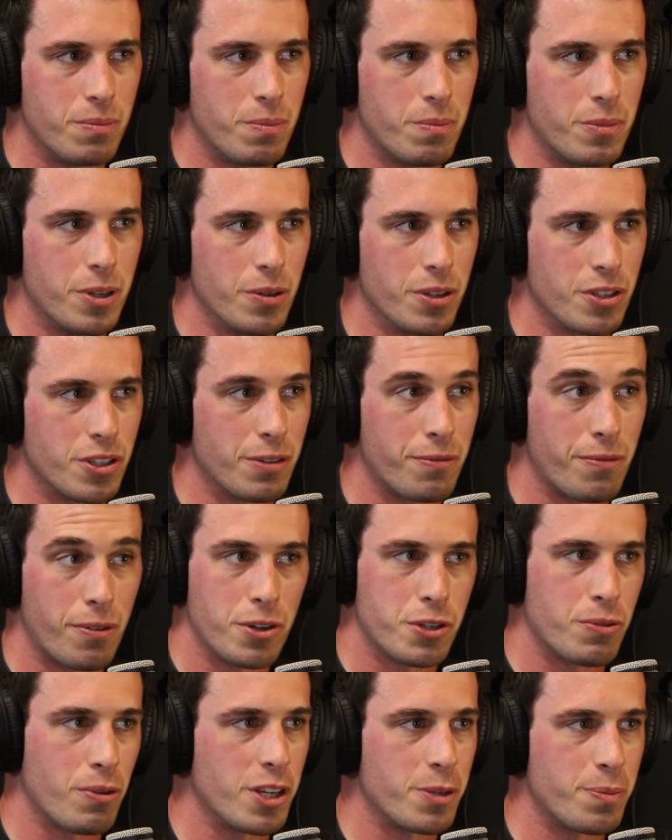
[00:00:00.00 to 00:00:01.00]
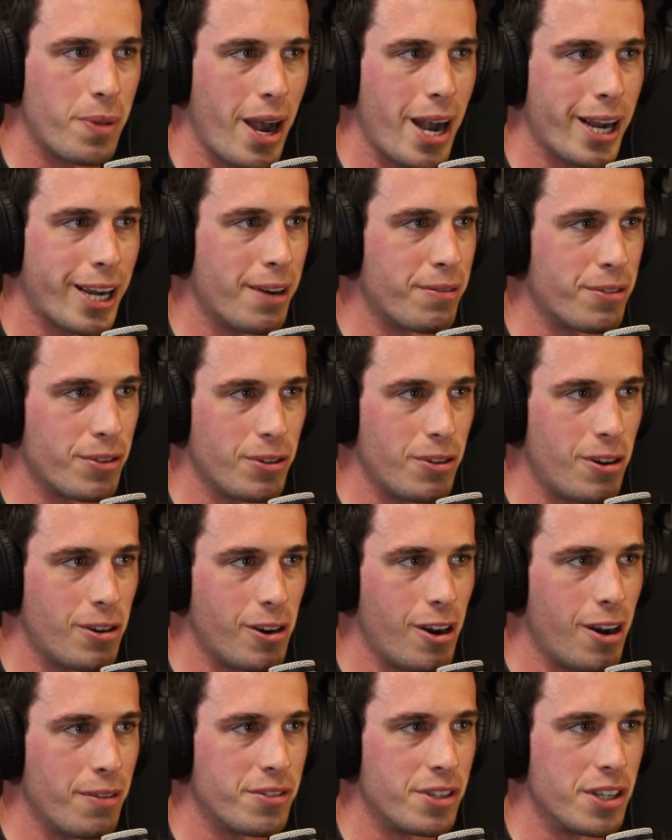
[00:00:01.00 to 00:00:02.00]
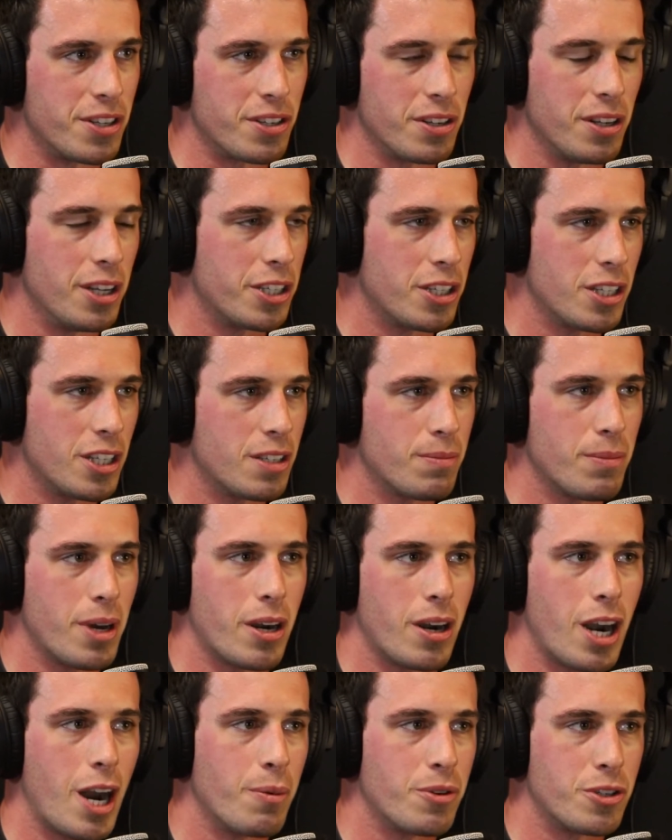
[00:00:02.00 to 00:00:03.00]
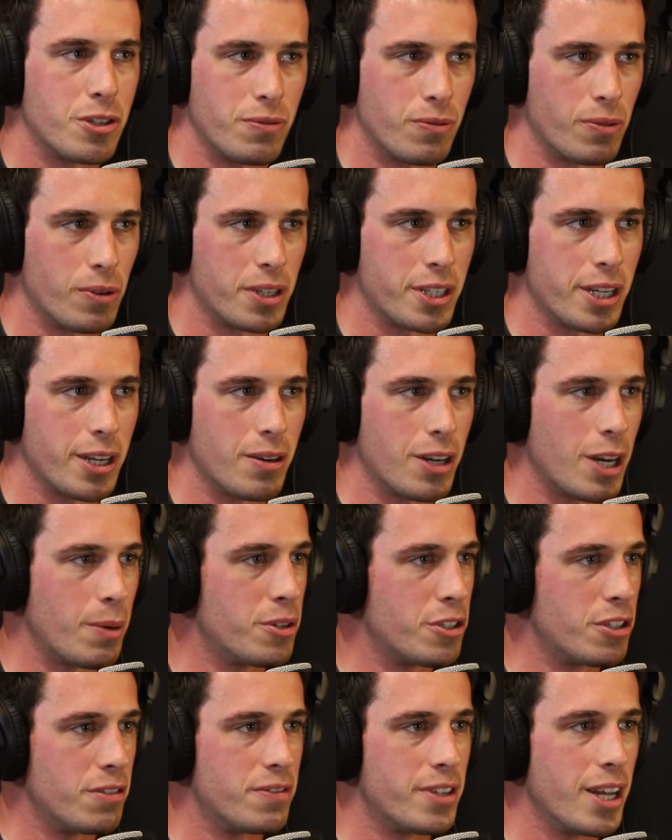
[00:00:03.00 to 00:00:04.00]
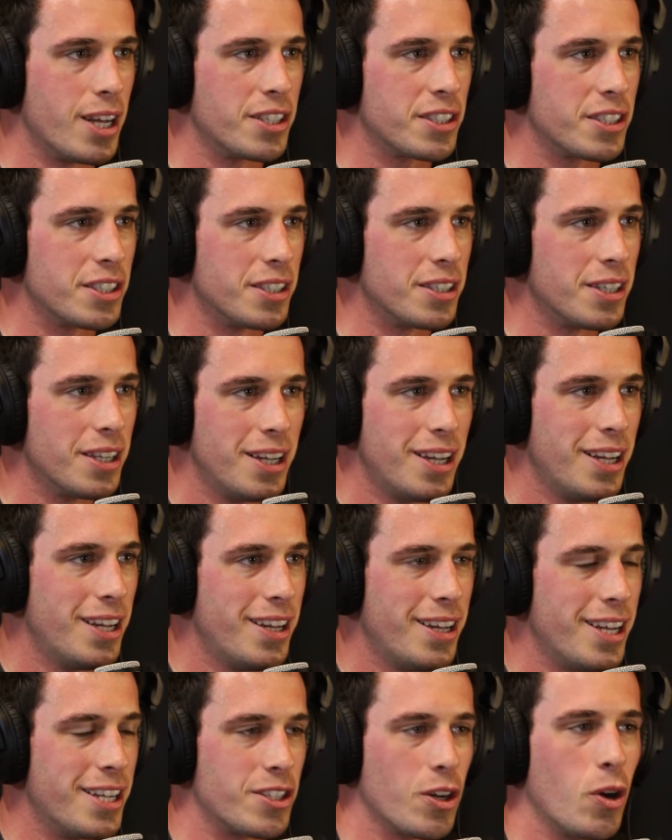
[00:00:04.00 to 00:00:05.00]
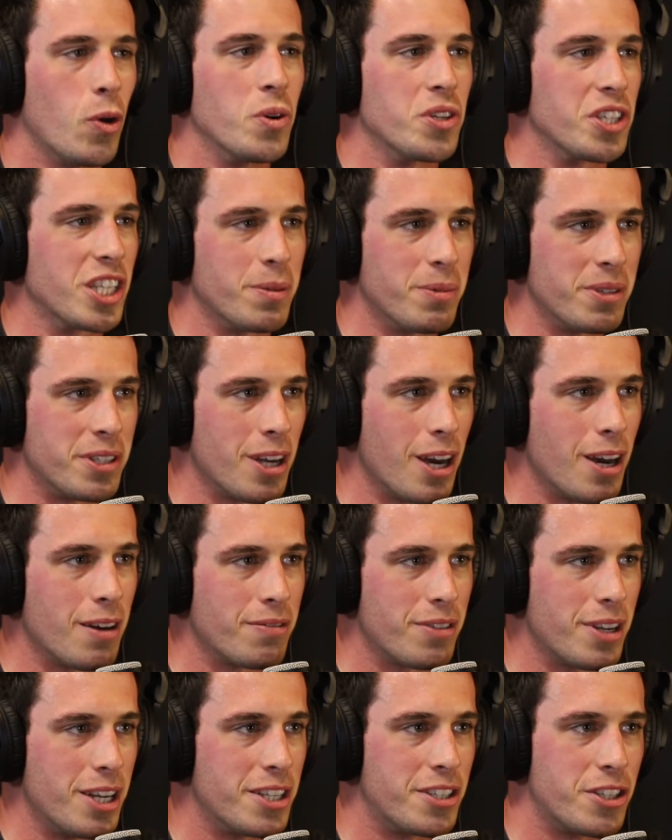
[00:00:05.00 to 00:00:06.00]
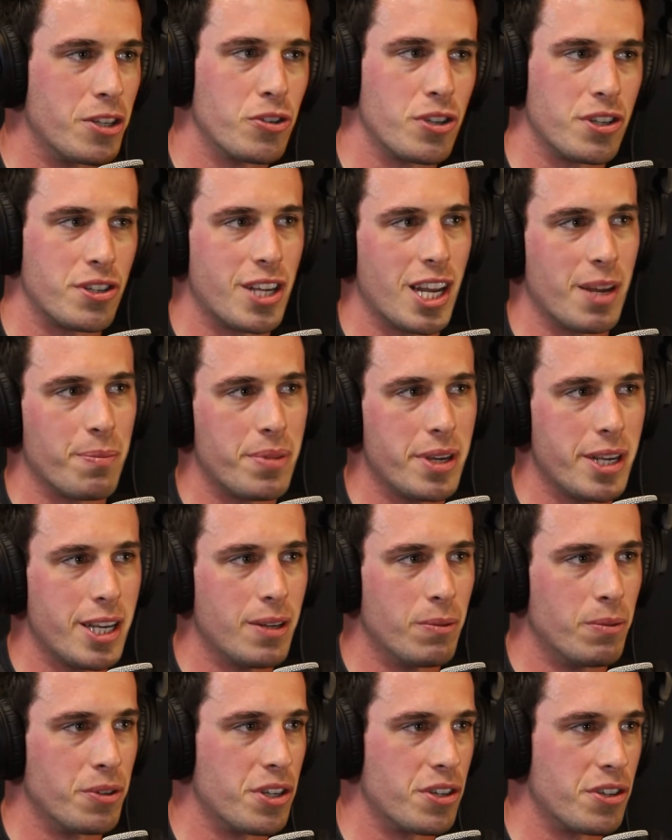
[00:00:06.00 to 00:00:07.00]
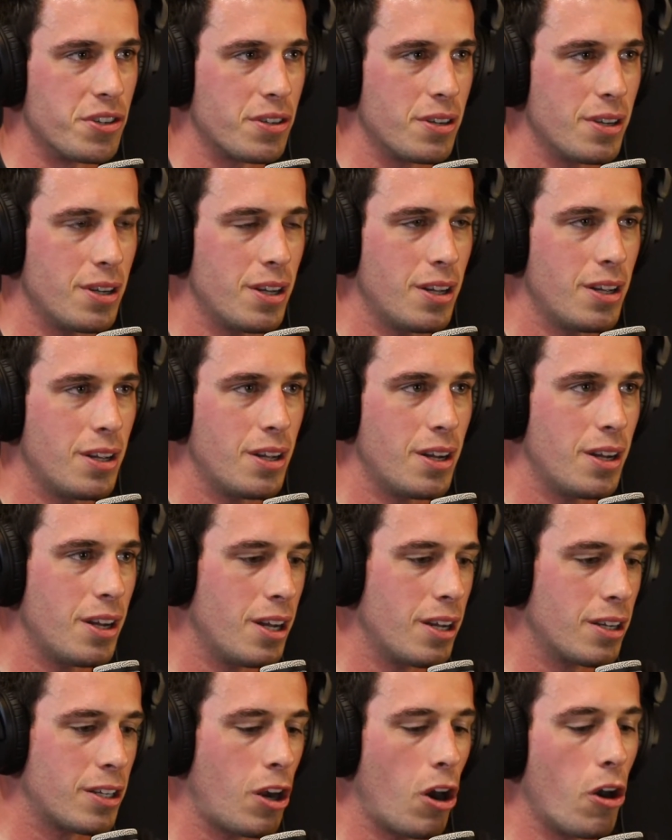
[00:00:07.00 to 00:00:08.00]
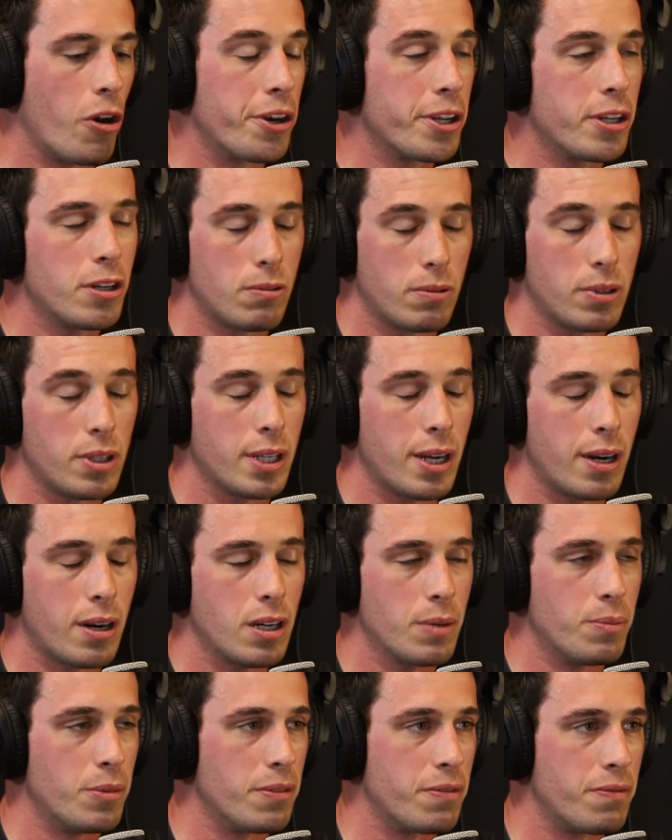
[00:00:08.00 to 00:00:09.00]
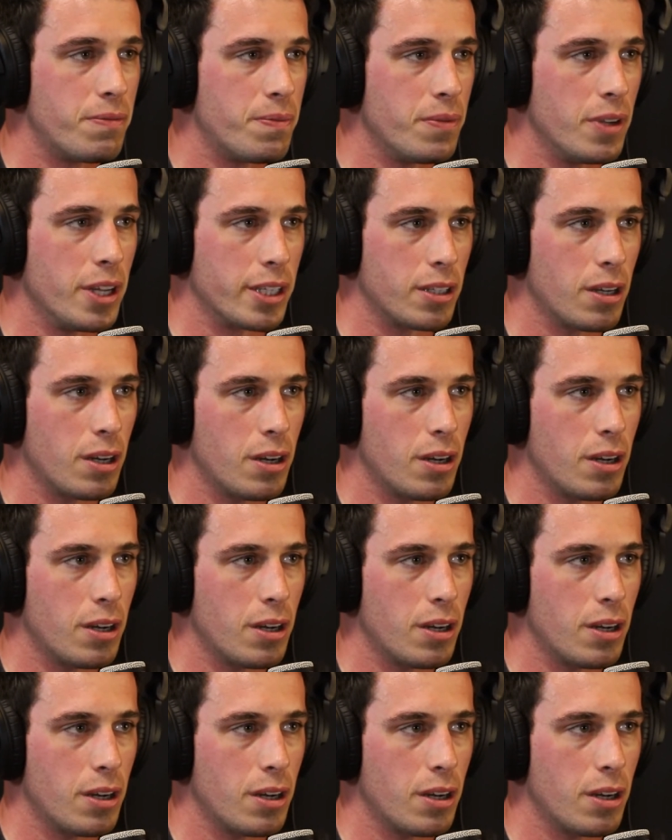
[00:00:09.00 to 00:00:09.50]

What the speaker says: know it's the first race back after a long off season. Like, it doesn't matter how much you've worked out, how much you've tested, it's always going to be tough. And it's usually St. Pete, which is cardio really hard, but like